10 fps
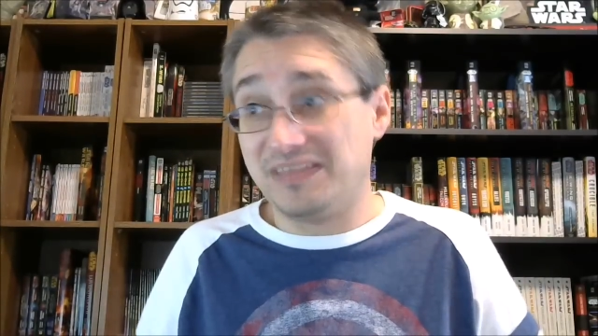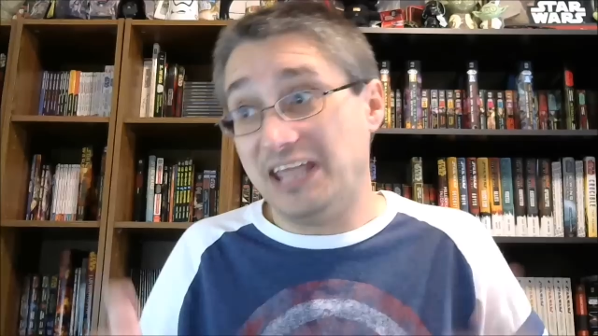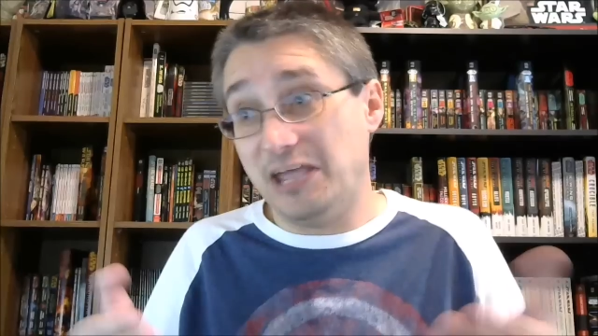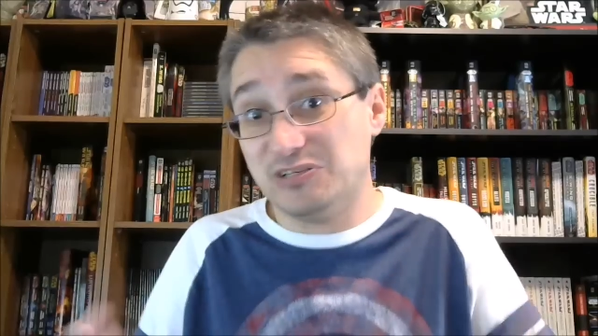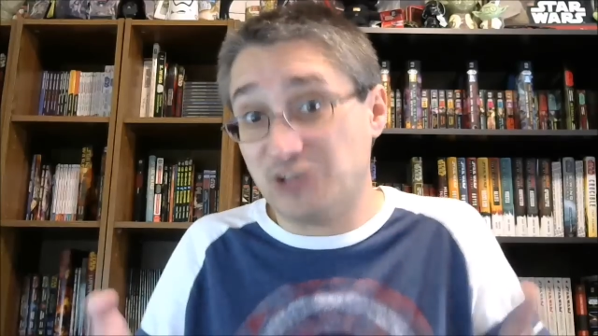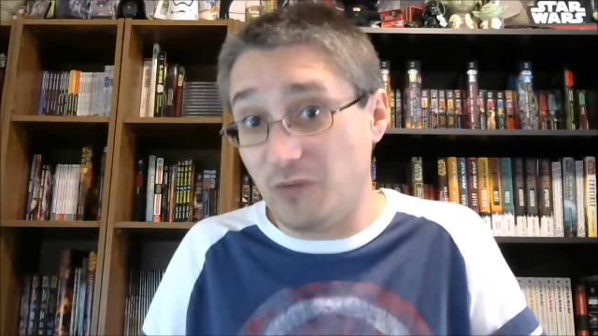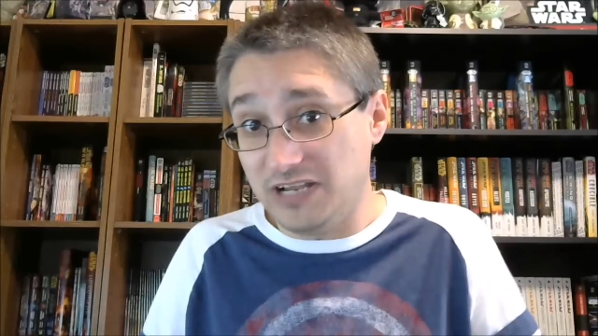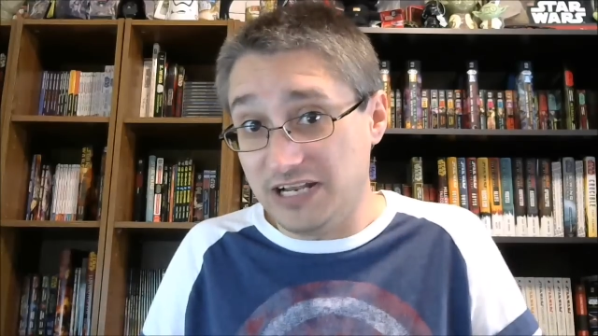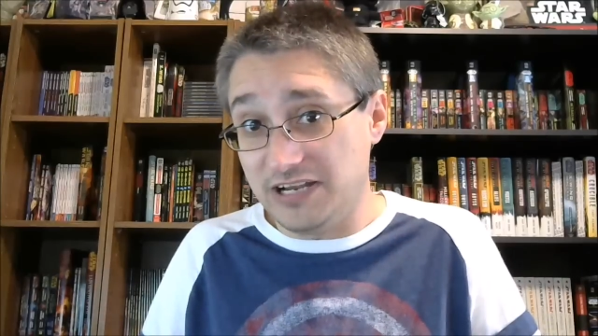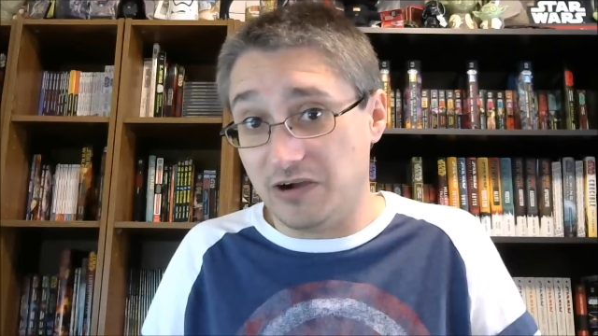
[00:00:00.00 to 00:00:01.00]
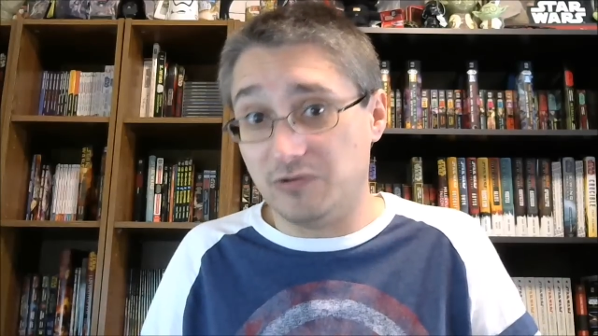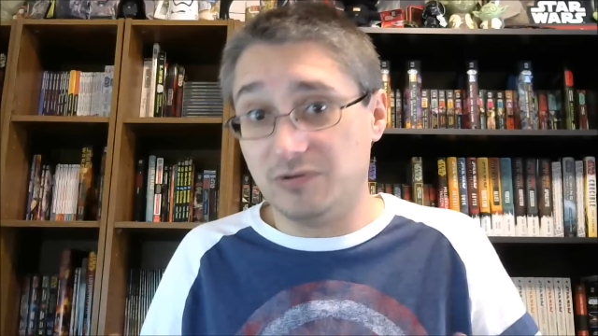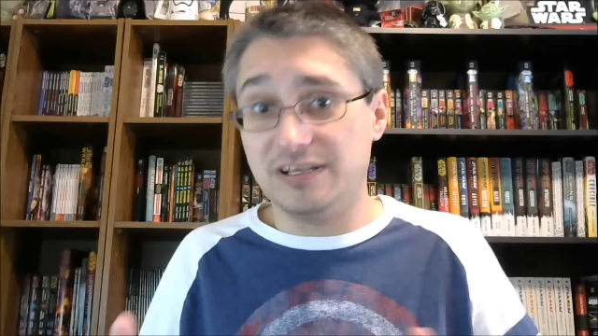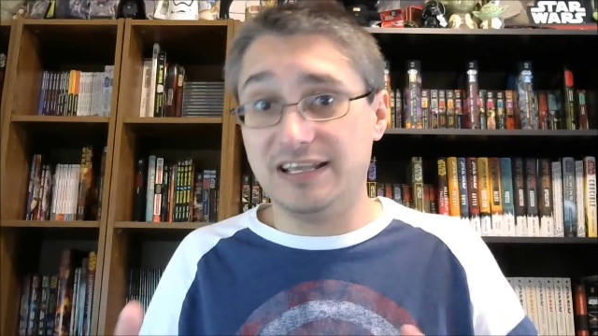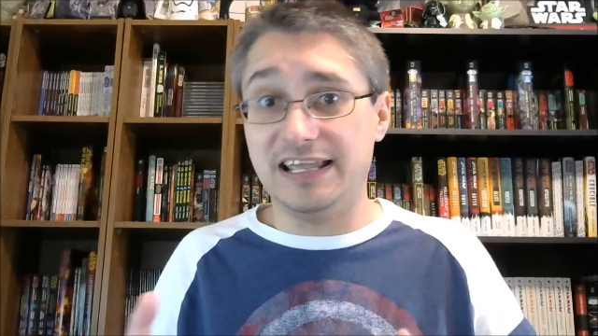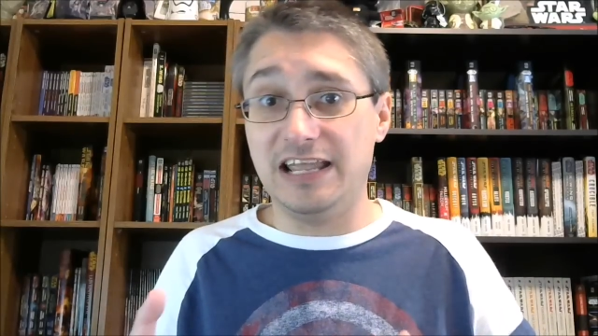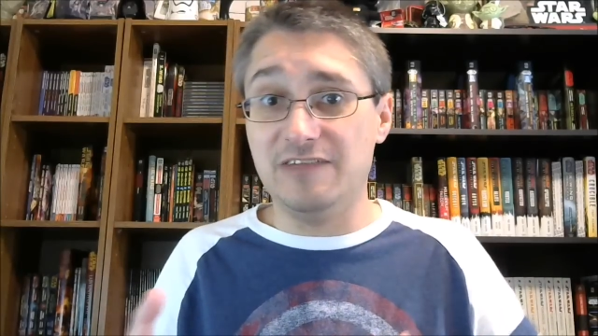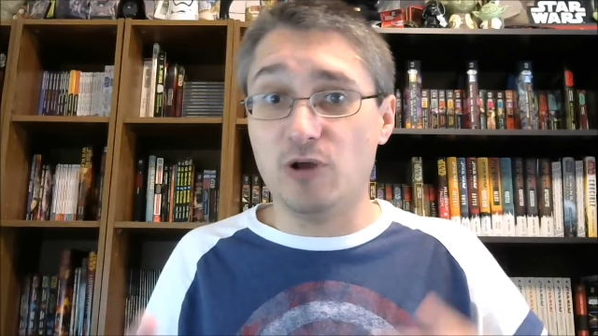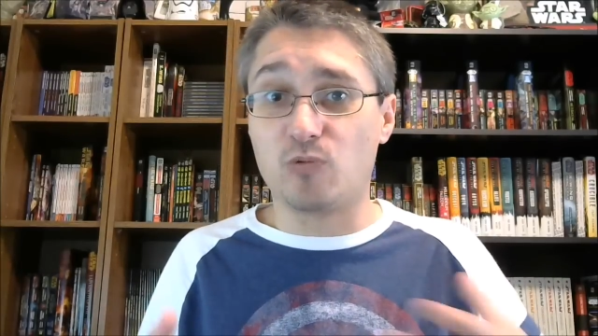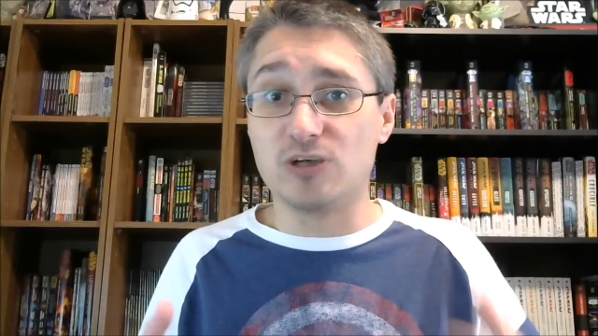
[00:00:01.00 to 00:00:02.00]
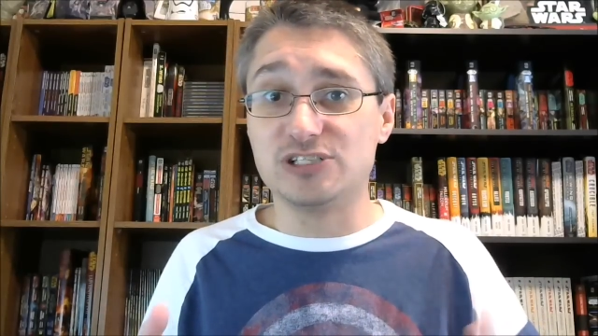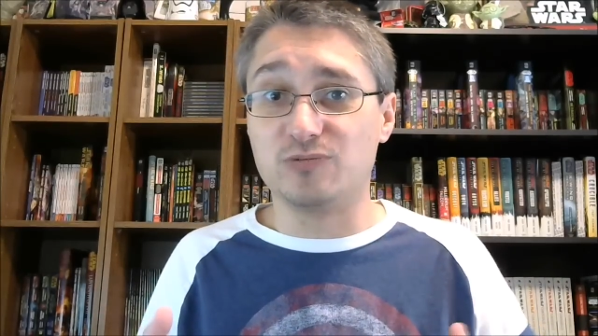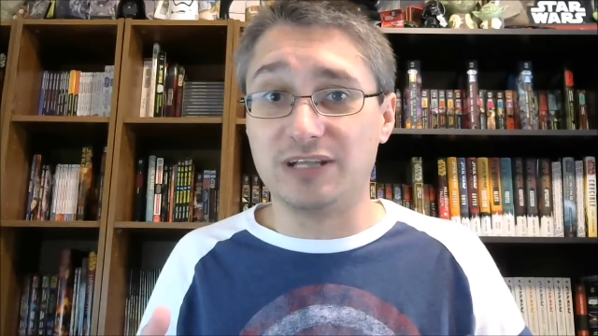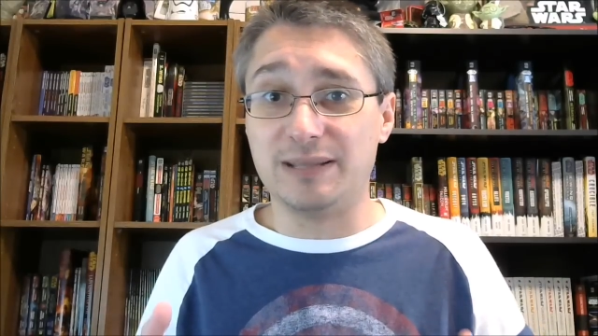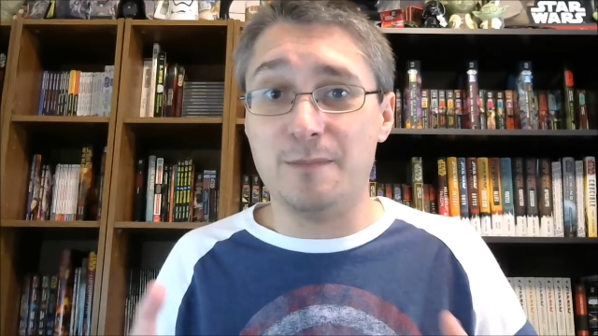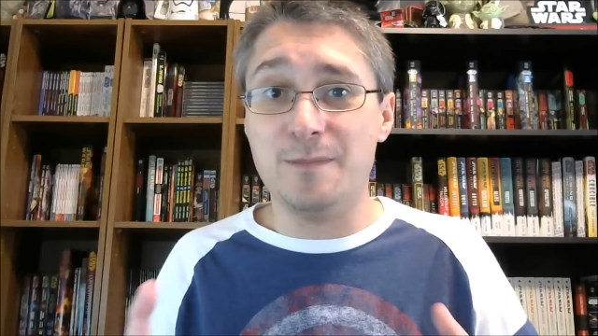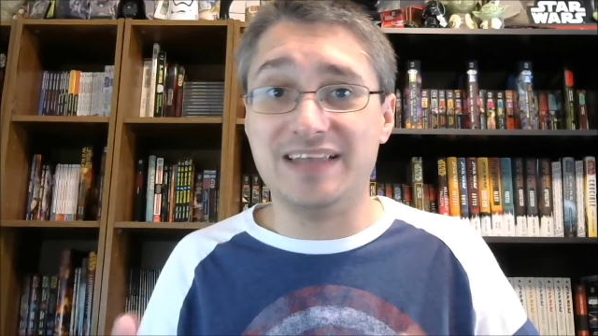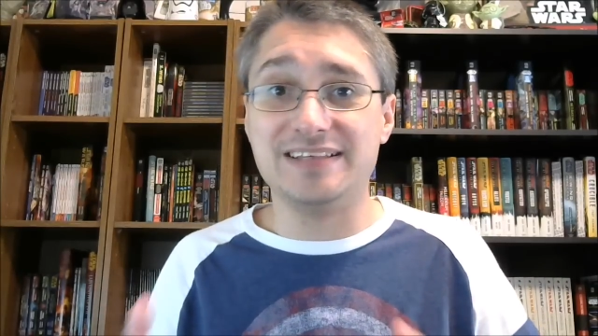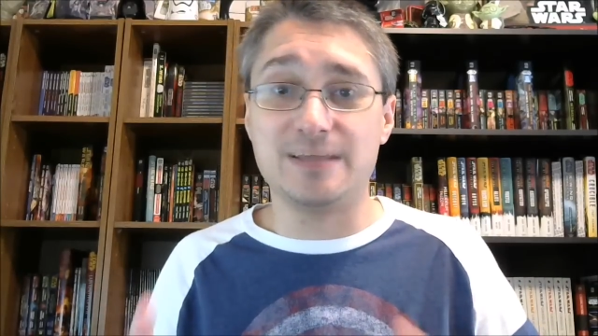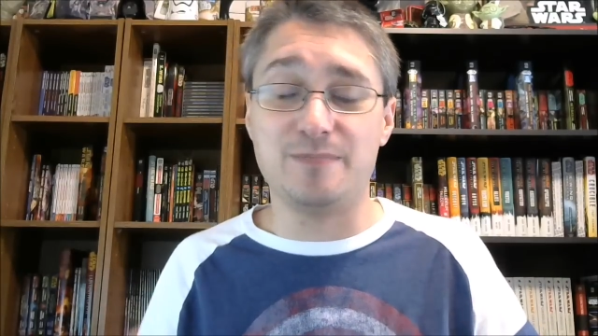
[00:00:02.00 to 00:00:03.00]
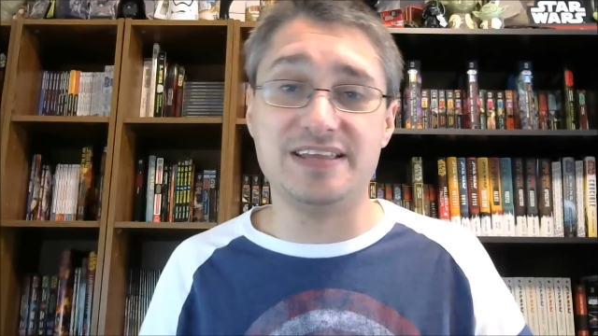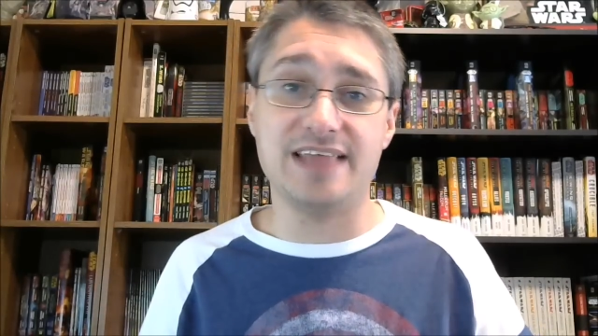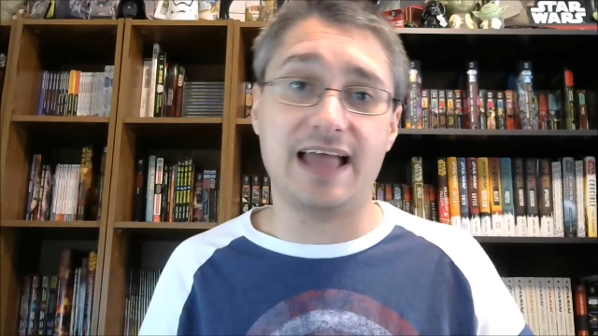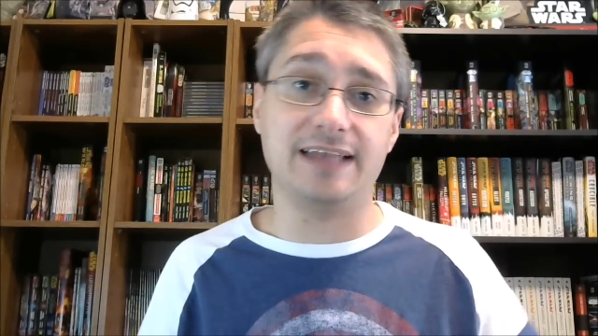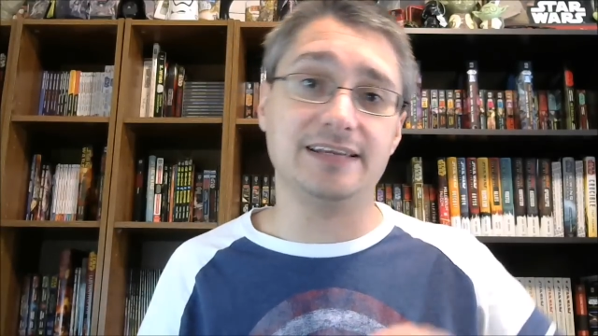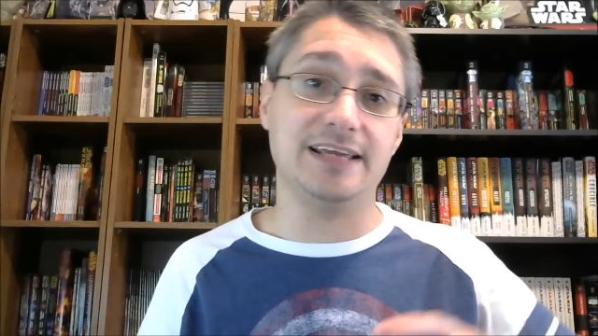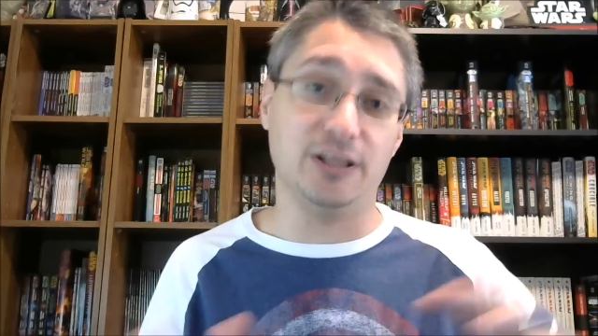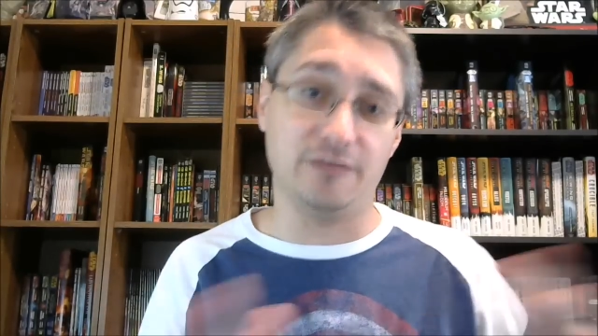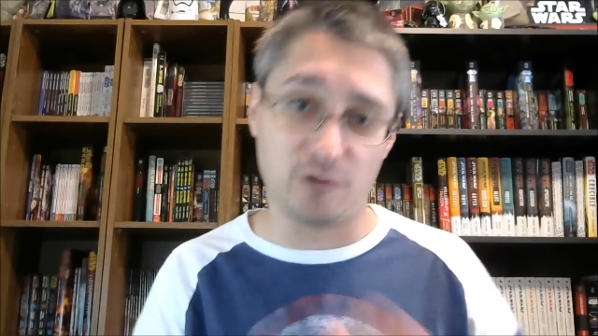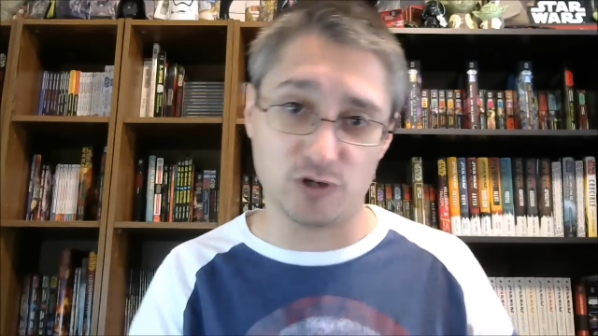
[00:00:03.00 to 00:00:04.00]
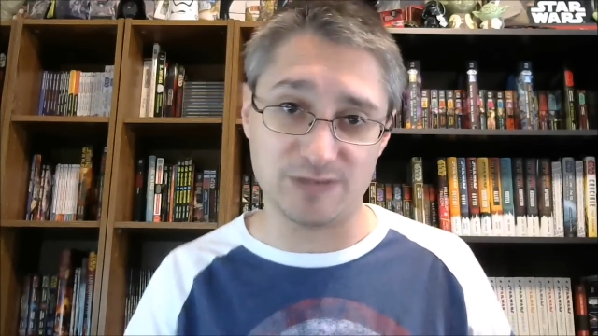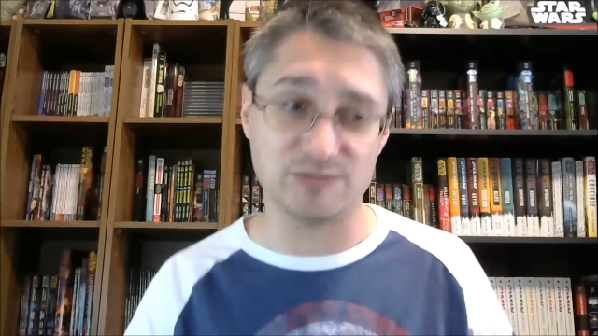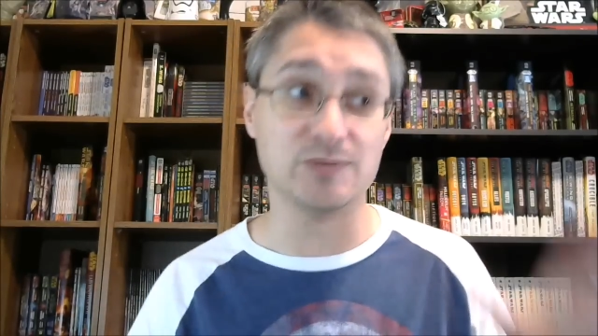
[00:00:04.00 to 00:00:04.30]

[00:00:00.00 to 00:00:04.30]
It was home video, even though it wasn't really meant to be that in the first place.